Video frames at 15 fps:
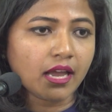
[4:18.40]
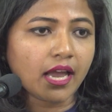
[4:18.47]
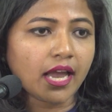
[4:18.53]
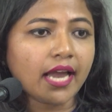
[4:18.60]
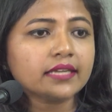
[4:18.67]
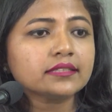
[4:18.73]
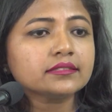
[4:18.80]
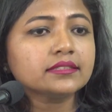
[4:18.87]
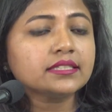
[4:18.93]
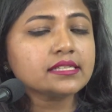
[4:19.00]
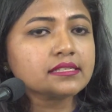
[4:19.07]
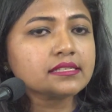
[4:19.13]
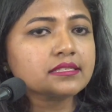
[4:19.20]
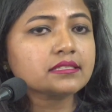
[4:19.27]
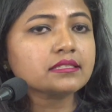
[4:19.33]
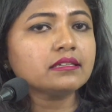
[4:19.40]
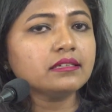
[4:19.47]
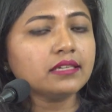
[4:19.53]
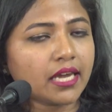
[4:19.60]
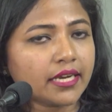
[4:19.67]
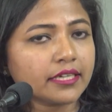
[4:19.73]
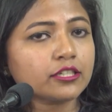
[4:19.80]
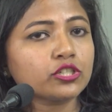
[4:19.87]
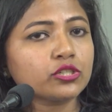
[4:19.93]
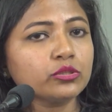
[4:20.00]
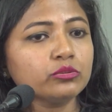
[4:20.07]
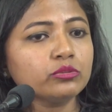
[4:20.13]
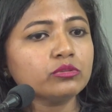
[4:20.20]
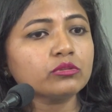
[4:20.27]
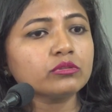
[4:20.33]
And this led
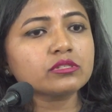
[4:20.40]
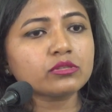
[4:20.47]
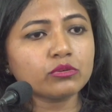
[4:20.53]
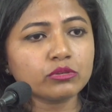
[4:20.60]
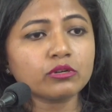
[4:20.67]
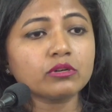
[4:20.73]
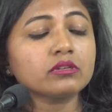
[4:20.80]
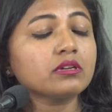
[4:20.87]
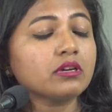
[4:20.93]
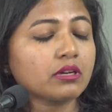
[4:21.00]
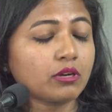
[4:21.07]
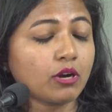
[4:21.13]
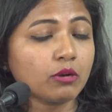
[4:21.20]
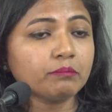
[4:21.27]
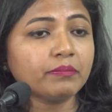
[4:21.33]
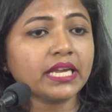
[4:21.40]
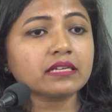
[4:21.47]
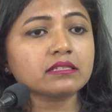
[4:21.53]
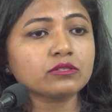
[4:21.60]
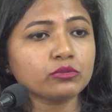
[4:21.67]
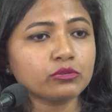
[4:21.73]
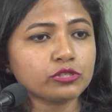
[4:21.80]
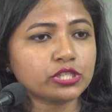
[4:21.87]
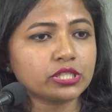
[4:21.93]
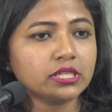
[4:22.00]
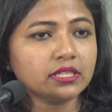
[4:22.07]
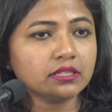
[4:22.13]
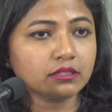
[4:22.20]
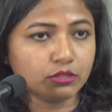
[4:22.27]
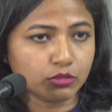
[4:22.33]
to complex
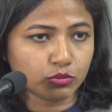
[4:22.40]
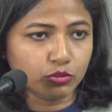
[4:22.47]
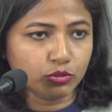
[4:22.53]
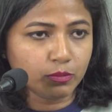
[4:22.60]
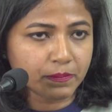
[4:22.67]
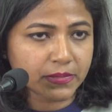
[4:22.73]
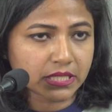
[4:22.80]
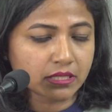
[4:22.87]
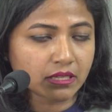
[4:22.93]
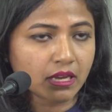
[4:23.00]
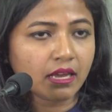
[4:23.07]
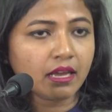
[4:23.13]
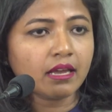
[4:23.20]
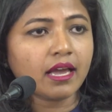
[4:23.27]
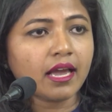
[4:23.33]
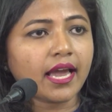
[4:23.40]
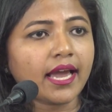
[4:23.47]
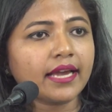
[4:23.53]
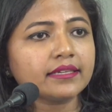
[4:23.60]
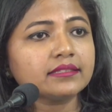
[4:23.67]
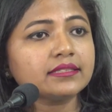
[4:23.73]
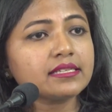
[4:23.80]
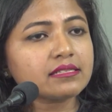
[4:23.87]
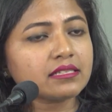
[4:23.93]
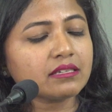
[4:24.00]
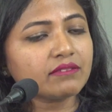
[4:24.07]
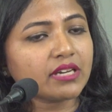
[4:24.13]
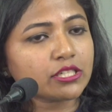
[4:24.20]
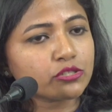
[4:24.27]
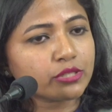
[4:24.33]
social groups, and this
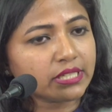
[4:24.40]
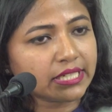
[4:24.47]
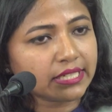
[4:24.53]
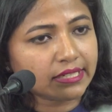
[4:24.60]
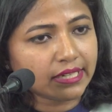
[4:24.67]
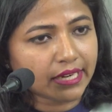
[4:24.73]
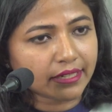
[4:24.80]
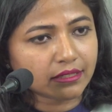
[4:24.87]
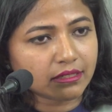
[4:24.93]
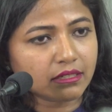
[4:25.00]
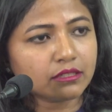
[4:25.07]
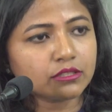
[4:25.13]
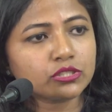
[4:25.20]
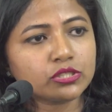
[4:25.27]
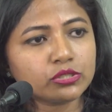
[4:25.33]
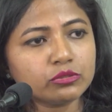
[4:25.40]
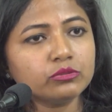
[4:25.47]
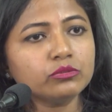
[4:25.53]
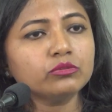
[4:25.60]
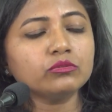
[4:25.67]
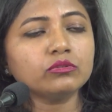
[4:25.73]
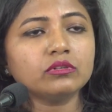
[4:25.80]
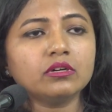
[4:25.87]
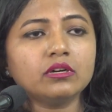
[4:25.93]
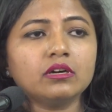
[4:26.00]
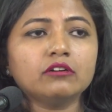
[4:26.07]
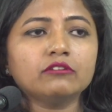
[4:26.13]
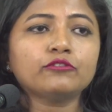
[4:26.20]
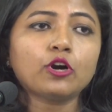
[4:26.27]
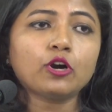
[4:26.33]
eventually led to
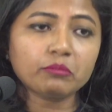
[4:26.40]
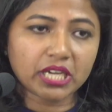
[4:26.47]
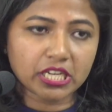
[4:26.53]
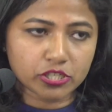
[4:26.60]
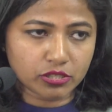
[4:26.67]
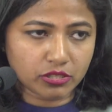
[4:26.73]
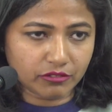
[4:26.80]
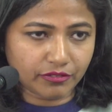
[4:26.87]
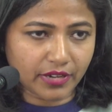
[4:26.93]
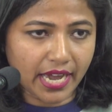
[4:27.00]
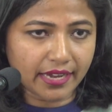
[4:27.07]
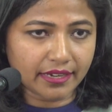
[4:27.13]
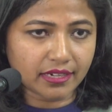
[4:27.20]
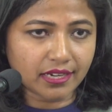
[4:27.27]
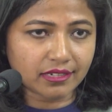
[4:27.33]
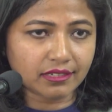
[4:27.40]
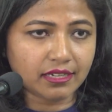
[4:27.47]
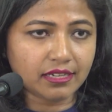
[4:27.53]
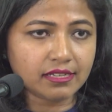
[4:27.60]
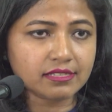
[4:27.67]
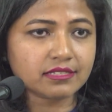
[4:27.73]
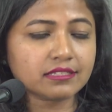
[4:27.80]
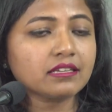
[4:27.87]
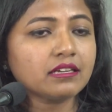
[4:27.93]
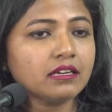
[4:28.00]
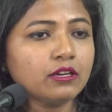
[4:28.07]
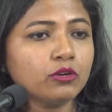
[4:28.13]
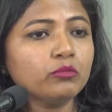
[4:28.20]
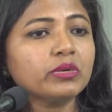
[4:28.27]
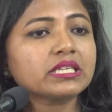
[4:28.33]
formation of hierarchies
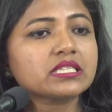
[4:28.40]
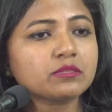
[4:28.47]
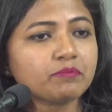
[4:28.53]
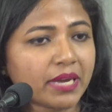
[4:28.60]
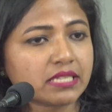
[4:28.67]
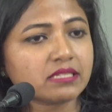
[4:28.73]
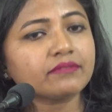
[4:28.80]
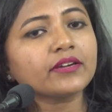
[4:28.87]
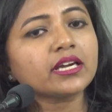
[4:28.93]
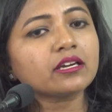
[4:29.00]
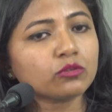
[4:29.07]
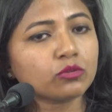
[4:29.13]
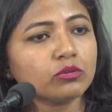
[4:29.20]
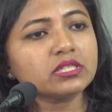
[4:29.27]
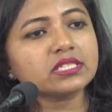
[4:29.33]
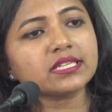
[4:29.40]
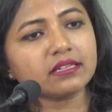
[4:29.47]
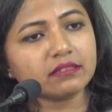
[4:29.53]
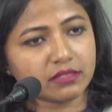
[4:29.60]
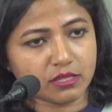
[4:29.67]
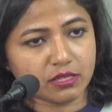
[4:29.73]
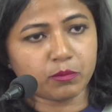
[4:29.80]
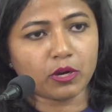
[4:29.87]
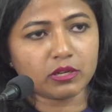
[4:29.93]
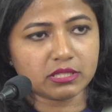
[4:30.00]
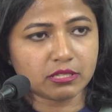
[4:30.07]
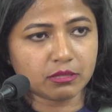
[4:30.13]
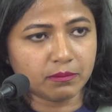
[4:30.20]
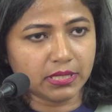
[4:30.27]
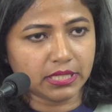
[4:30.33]
with specific roles and
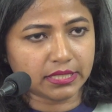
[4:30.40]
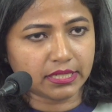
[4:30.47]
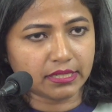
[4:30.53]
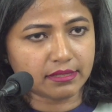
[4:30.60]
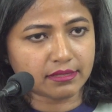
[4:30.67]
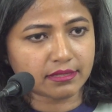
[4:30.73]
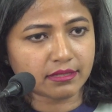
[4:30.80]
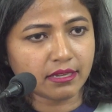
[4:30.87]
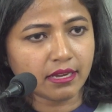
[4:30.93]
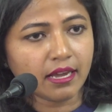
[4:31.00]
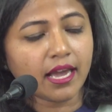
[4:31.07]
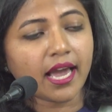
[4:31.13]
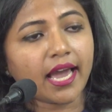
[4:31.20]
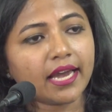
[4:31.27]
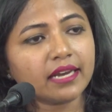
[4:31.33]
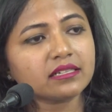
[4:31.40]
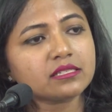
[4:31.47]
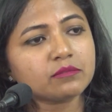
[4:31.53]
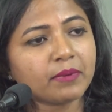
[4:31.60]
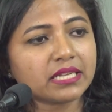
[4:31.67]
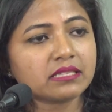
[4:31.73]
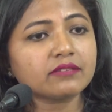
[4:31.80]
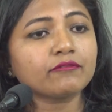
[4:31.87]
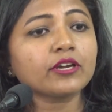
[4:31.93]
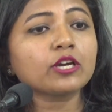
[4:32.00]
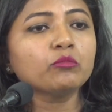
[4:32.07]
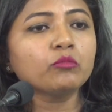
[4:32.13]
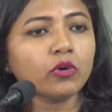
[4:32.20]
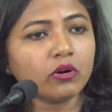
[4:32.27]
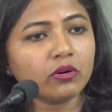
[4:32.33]
responsibilities and specific
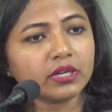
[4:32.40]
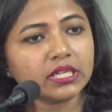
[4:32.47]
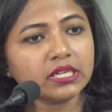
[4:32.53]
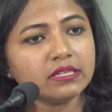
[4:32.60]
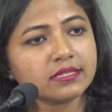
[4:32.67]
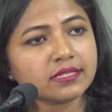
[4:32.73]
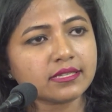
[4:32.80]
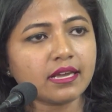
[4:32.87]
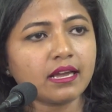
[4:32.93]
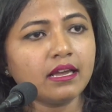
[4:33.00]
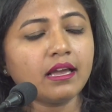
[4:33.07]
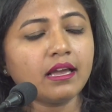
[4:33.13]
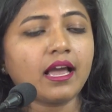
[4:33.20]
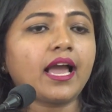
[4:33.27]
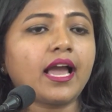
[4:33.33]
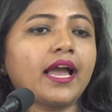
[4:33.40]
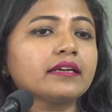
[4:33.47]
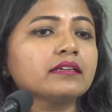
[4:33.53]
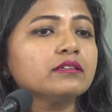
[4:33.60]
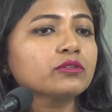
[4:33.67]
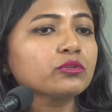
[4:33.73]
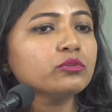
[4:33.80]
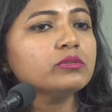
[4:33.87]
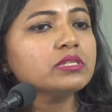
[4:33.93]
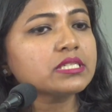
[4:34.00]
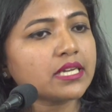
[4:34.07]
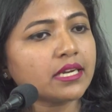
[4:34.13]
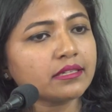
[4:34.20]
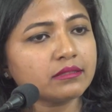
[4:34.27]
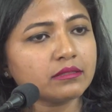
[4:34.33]
morals and rules
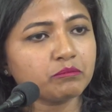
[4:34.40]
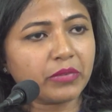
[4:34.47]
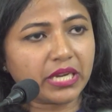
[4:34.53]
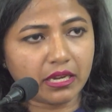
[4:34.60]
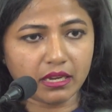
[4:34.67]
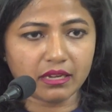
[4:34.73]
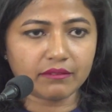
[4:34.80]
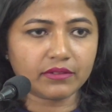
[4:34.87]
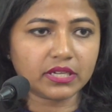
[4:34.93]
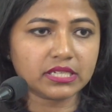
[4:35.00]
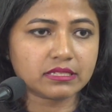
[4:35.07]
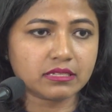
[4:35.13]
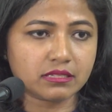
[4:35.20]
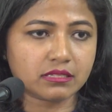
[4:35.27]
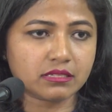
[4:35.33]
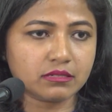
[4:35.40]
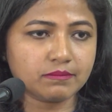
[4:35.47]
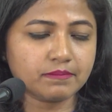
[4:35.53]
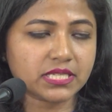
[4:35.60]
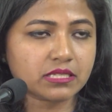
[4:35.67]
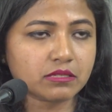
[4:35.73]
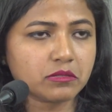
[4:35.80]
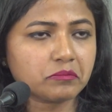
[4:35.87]
and behavior systems.